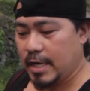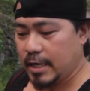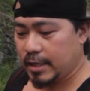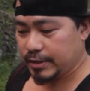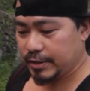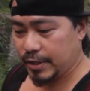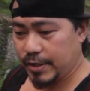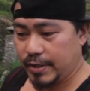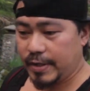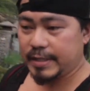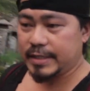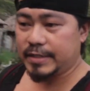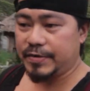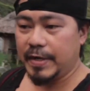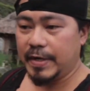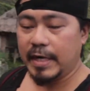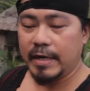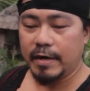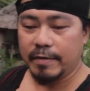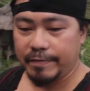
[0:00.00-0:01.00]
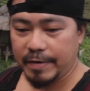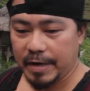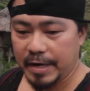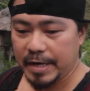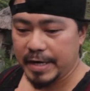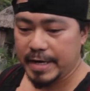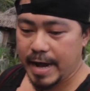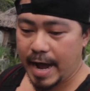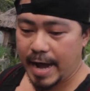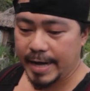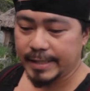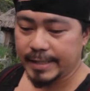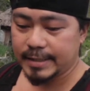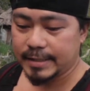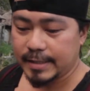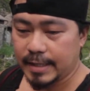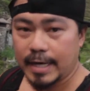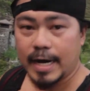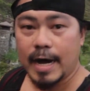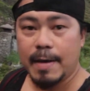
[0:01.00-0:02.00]
so you know it's really a very nice
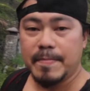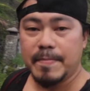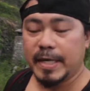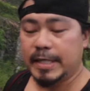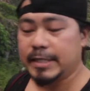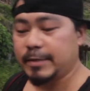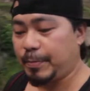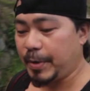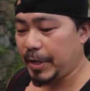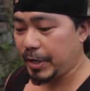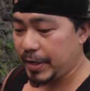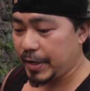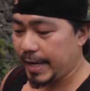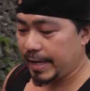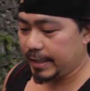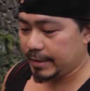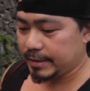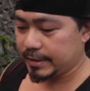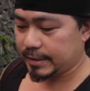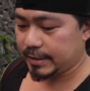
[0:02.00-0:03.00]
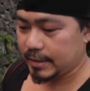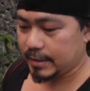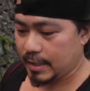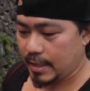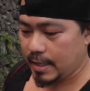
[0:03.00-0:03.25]
um, experience